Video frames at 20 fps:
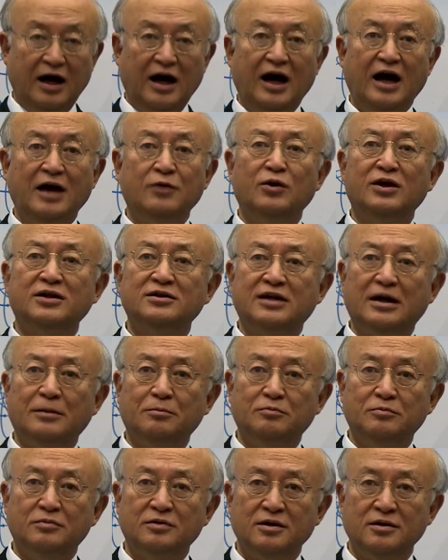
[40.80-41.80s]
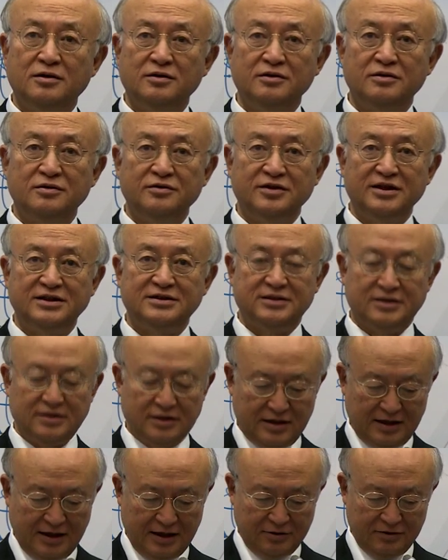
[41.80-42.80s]
I welcome this
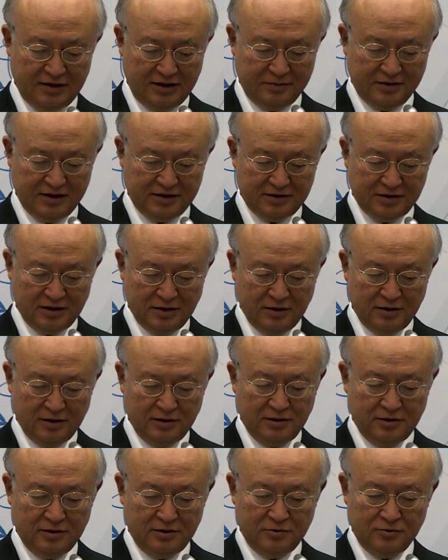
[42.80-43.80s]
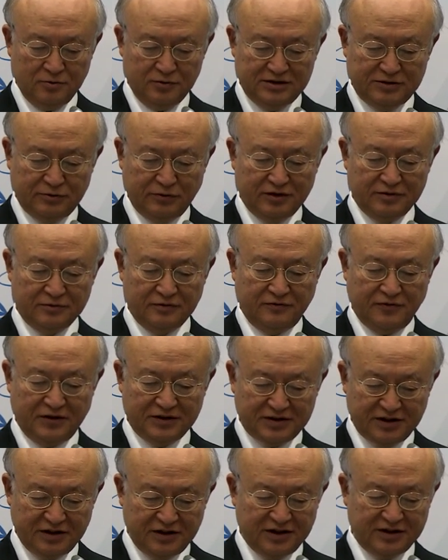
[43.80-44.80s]
agreement, which will
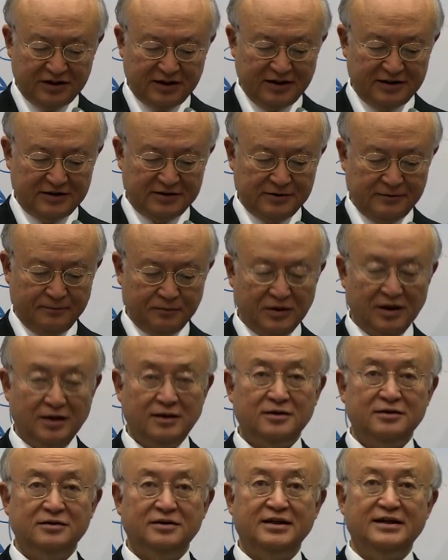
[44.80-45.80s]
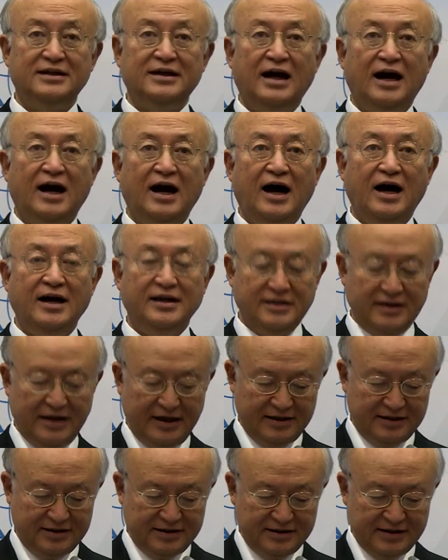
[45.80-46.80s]
facilitate the
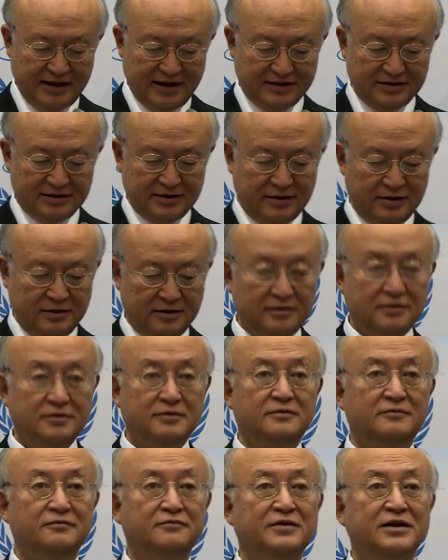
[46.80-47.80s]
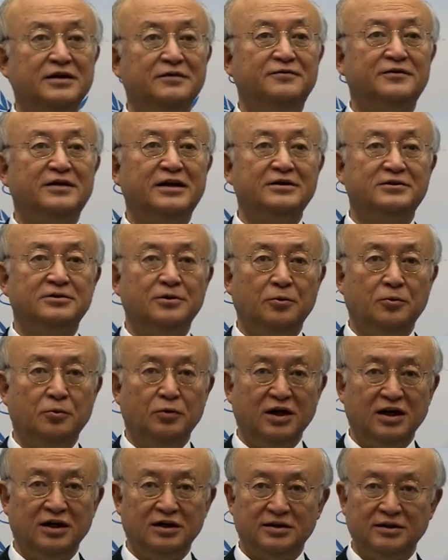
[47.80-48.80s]
IAEA's verification
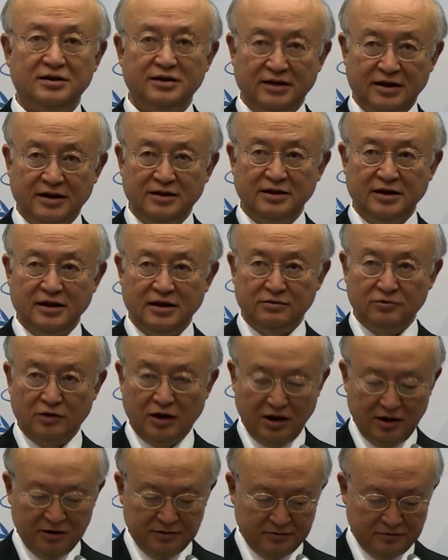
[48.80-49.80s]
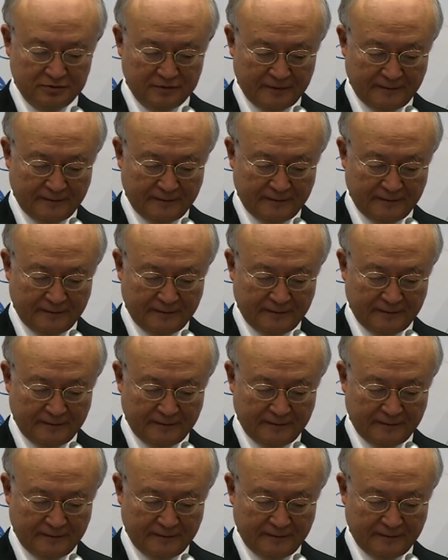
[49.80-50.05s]
work in Iran.